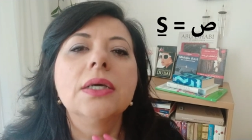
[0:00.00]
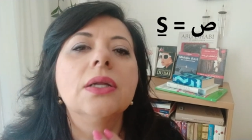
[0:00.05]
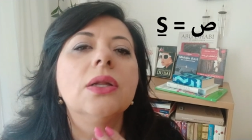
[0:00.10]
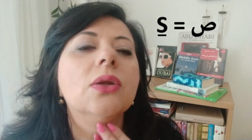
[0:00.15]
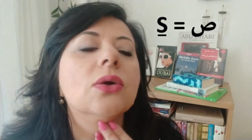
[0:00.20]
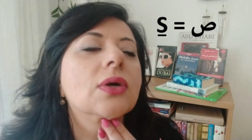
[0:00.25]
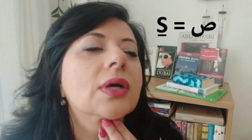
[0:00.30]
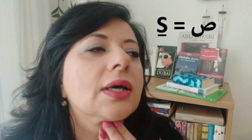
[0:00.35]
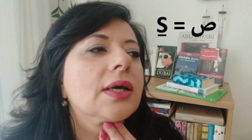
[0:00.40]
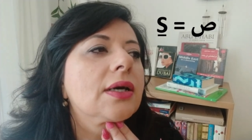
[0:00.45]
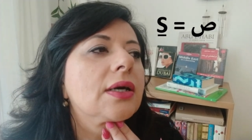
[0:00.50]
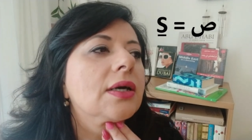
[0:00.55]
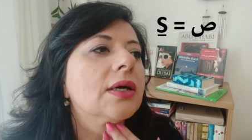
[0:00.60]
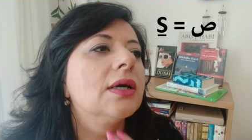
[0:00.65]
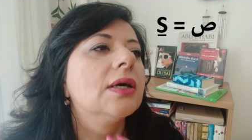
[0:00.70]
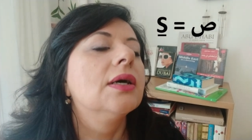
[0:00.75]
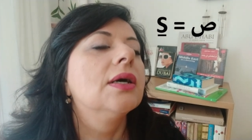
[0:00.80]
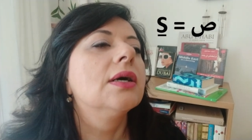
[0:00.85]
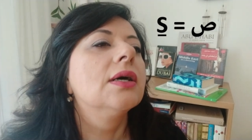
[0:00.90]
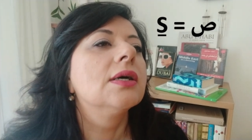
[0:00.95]
Look,
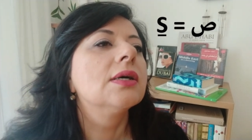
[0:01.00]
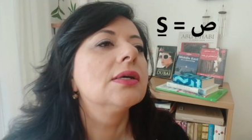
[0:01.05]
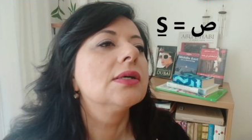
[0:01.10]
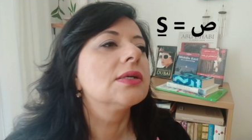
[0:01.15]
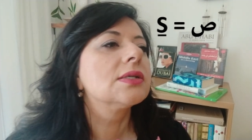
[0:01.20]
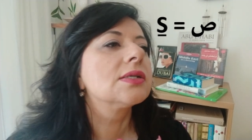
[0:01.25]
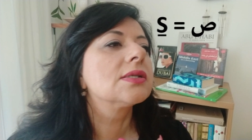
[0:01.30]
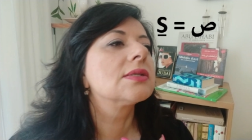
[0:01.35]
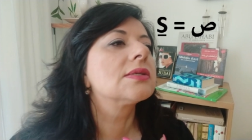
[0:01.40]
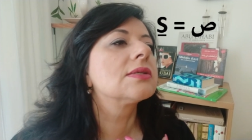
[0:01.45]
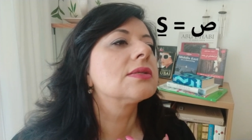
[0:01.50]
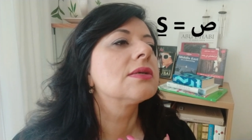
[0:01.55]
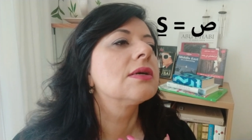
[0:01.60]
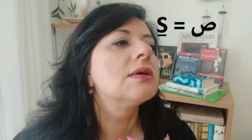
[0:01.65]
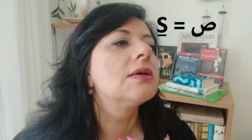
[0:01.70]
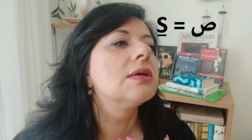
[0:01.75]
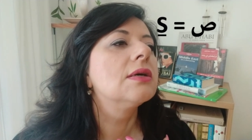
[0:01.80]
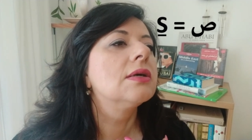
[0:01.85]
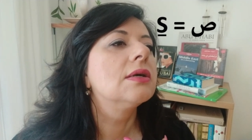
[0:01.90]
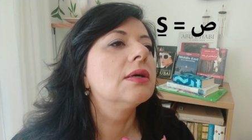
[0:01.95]
S.
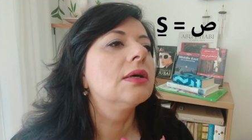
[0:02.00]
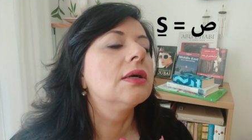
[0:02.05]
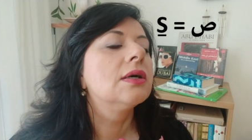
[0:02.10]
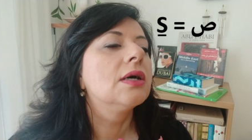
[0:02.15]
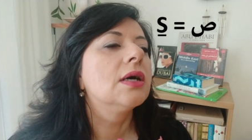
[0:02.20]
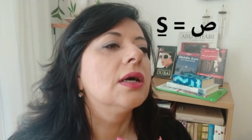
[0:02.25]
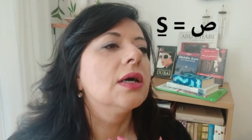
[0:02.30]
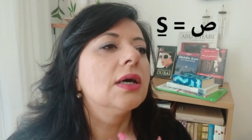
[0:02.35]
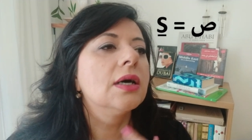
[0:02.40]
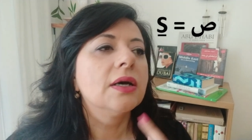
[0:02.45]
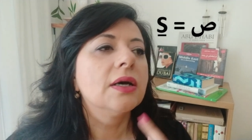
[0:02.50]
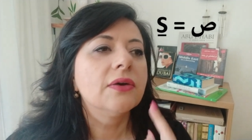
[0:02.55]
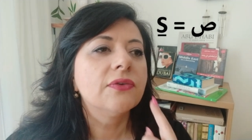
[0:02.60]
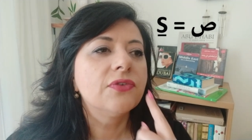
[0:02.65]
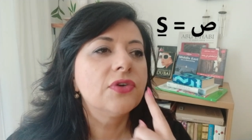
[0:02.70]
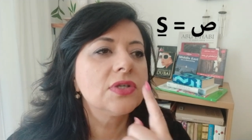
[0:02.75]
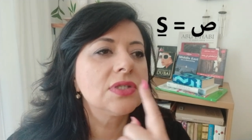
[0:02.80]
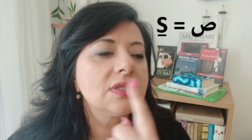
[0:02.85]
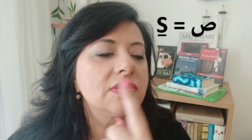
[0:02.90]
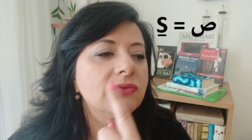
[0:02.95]

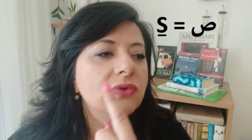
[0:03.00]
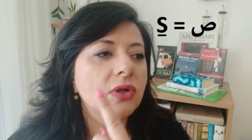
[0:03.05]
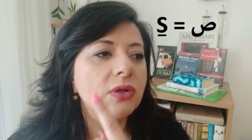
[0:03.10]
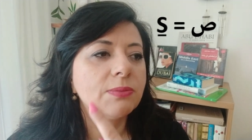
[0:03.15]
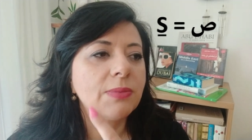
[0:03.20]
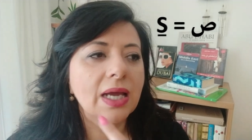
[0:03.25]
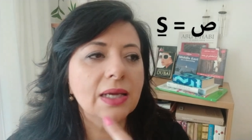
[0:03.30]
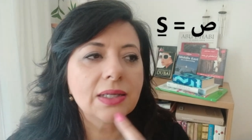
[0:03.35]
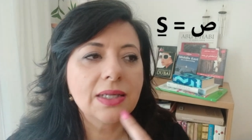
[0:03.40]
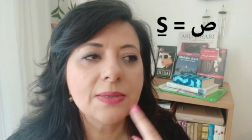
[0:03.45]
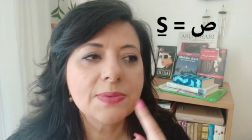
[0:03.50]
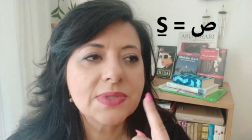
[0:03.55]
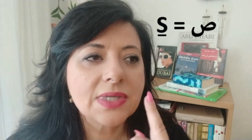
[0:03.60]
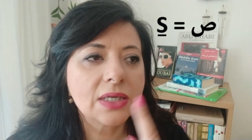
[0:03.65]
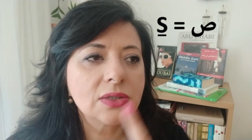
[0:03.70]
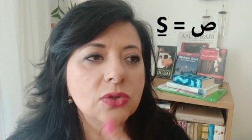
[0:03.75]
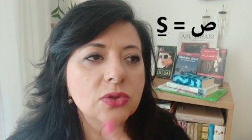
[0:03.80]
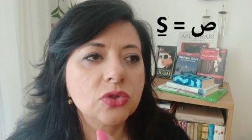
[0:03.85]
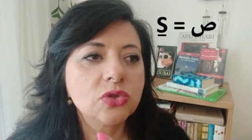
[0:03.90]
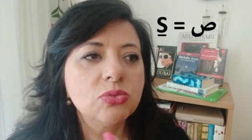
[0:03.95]
First of all, my lips
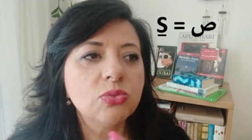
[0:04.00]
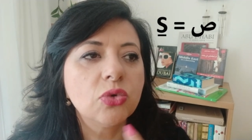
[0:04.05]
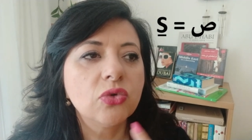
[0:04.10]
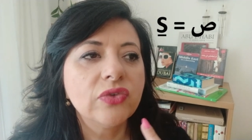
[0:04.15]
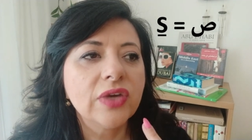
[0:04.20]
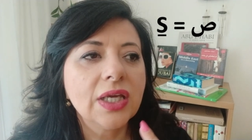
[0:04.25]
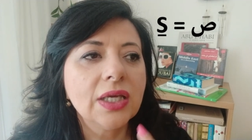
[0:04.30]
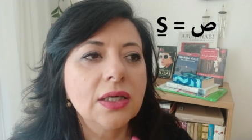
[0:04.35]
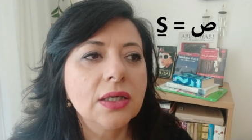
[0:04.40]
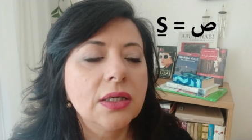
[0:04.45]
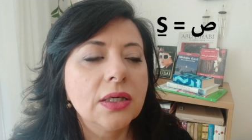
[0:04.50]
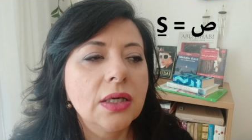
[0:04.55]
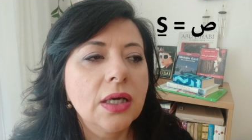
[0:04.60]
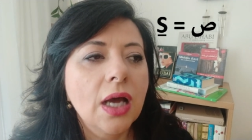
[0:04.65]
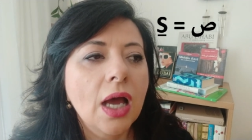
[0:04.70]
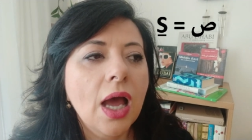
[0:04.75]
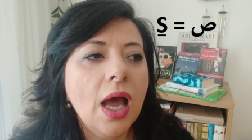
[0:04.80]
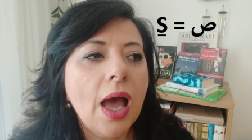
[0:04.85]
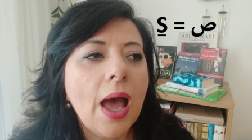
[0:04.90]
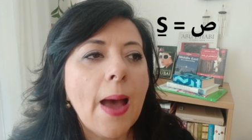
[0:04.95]
are not moving.
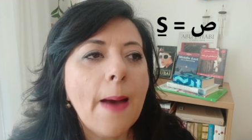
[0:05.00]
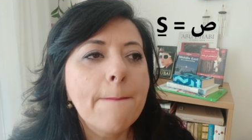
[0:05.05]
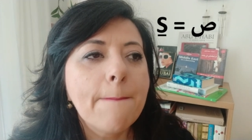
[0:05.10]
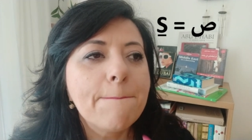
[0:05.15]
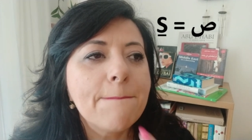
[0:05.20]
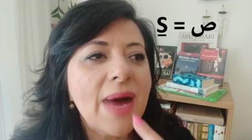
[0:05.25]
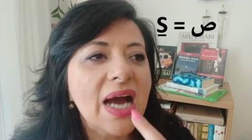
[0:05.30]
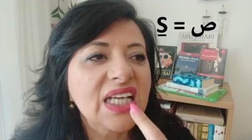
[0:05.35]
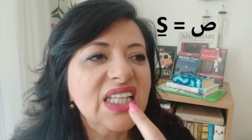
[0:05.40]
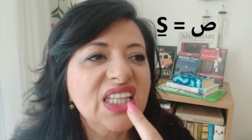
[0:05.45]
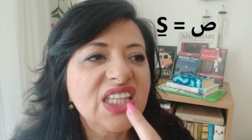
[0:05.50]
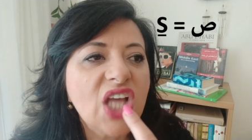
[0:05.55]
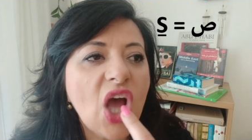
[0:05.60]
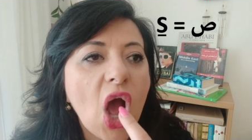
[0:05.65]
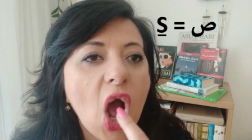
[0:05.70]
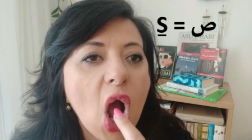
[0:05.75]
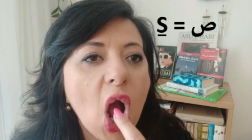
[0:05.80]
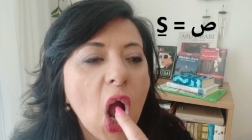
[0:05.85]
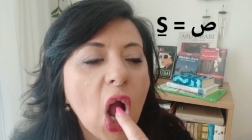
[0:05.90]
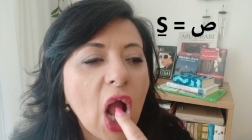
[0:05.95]
My
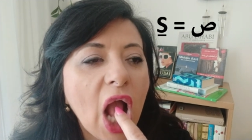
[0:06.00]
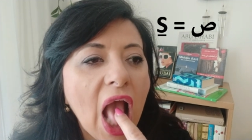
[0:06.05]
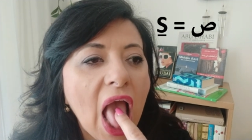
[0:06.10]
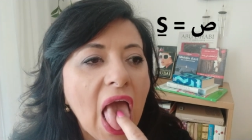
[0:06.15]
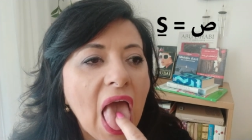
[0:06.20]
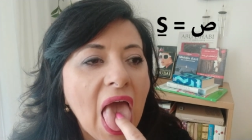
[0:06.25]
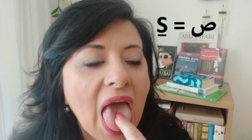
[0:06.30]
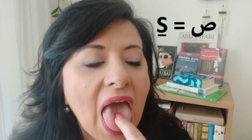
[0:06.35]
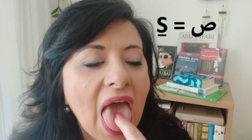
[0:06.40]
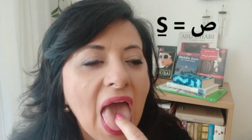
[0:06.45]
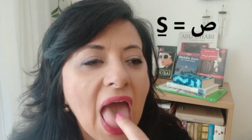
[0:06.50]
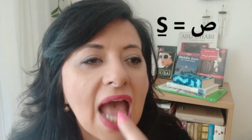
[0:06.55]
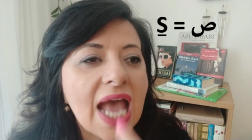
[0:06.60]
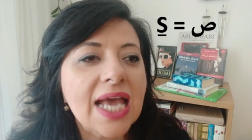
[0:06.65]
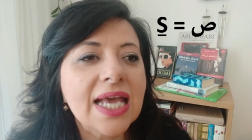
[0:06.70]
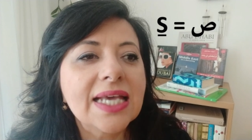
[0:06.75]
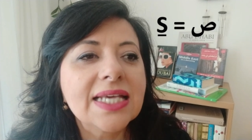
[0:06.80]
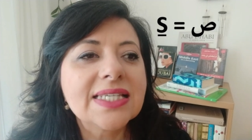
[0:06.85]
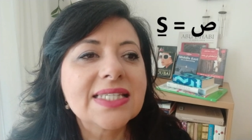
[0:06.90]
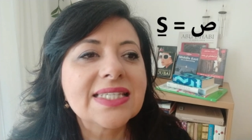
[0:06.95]
tongue
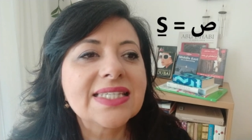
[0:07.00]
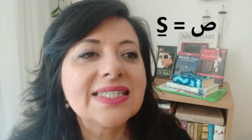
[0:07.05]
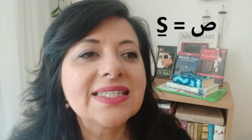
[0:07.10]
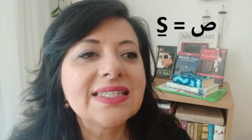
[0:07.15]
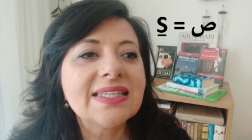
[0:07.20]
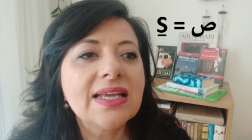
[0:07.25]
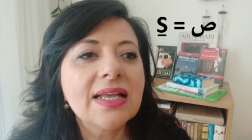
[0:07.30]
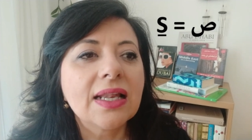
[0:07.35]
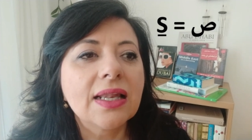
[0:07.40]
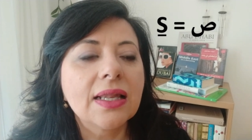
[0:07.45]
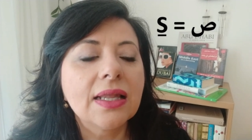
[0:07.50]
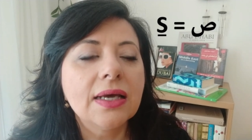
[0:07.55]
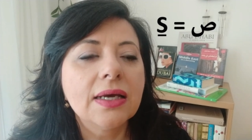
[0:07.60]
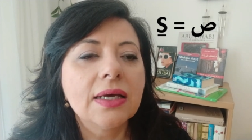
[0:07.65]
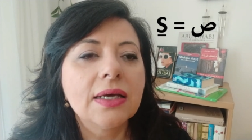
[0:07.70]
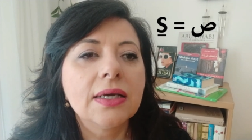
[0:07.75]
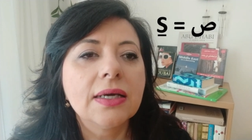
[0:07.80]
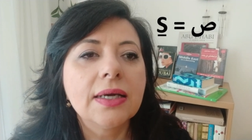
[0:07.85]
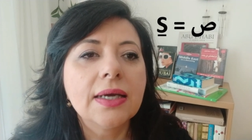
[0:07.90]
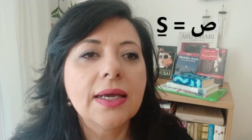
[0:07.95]
is still.
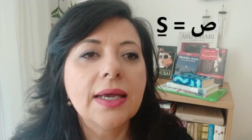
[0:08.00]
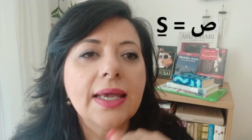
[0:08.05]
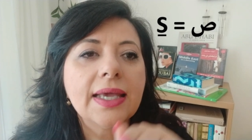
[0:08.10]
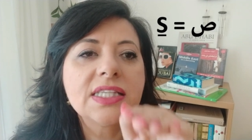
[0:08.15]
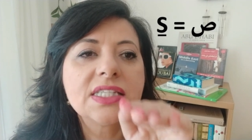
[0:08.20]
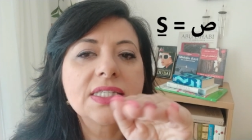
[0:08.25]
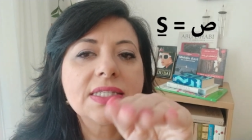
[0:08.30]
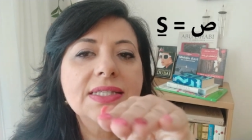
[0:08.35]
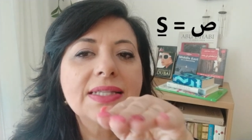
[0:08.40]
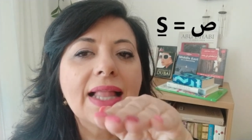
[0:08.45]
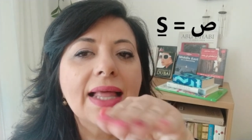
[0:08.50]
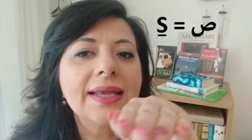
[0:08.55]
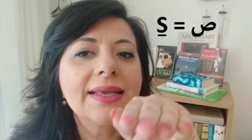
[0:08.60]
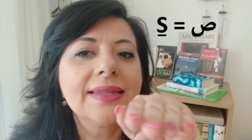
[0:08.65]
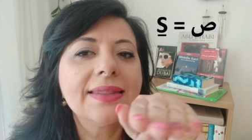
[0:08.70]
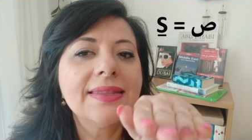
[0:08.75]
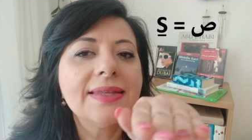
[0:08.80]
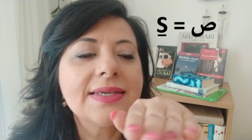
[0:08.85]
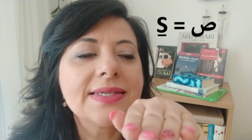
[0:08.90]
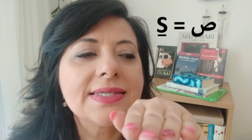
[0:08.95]
It's
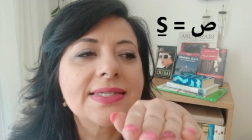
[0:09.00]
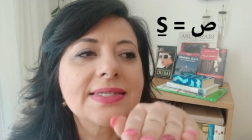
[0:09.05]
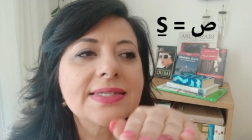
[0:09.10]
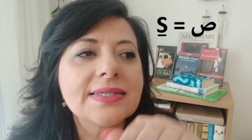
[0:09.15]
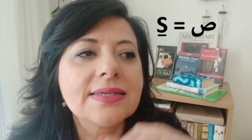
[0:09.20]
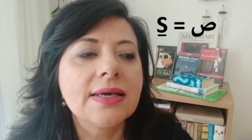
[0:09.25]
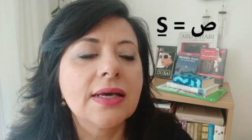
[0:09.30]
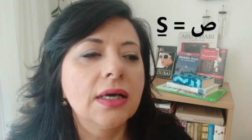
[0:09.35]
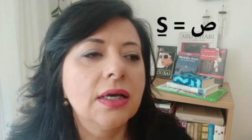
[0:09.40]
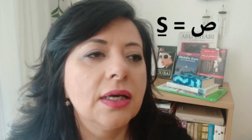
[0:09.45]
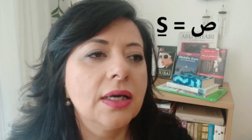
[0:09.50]
like this.